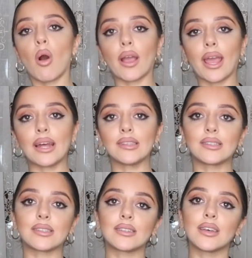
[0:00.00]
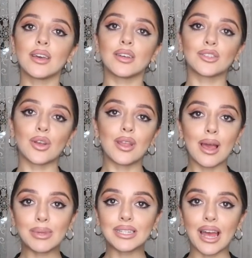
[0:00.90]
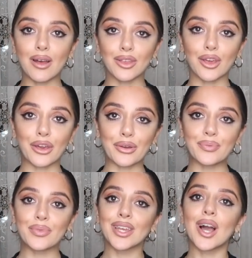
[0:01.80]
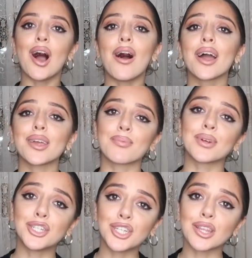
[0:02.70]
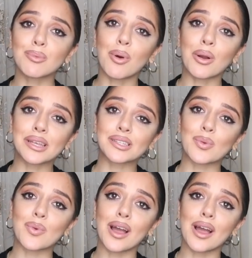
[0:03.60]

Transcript: pockets. So let me tell you, I appreciate the pockets at